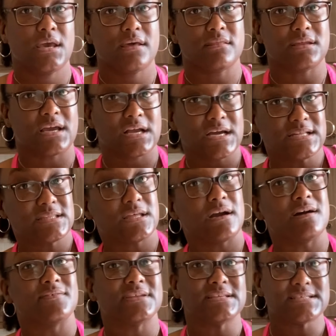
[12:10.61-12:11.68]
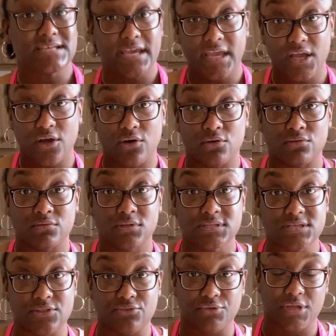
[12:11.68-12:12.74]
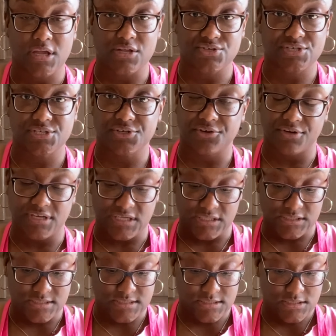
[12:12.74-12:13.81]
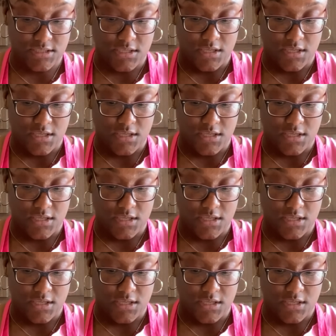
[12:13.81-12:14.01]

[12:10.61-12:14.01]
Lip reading: Then I cut the oven down to 300 degrees